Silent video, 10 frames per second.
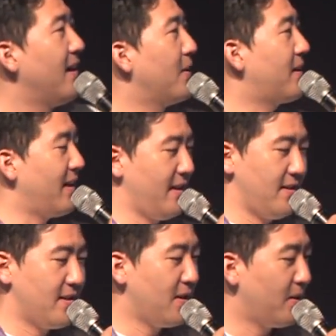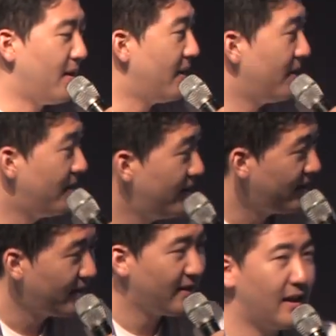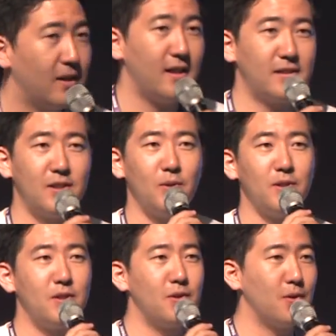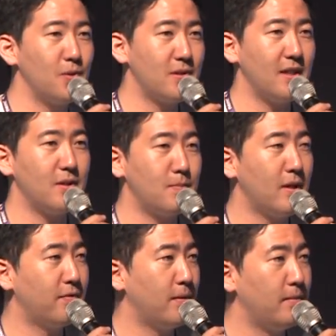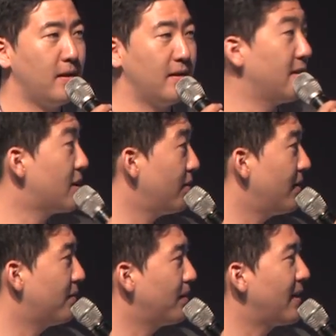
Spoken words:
Okay, so I'd like to introduce. I'll speak from English from